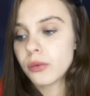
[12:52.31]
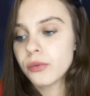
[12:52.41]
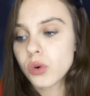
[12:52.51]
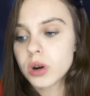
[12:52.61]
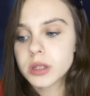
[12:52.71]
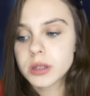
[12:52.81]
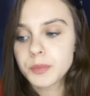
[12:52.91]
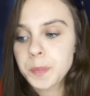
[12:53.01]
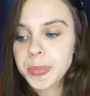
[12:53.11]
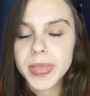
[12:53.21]
Of course,
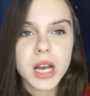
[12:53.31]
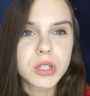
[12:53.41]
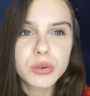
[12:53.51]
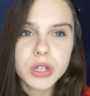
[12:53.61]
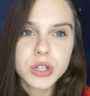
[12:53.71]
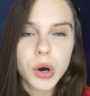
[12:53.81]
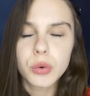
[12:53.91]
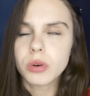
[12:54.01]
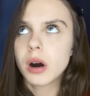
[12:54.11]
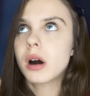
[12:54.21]
there is
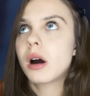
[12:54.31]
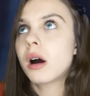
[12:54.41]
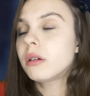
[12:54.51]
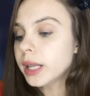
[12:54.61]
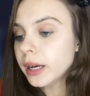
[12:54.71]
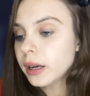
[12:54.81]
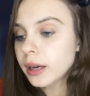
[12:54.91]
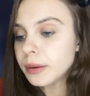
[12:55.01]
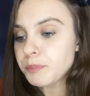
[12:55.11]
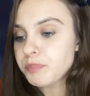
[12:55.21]
no
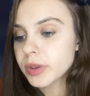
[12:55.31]
hourly,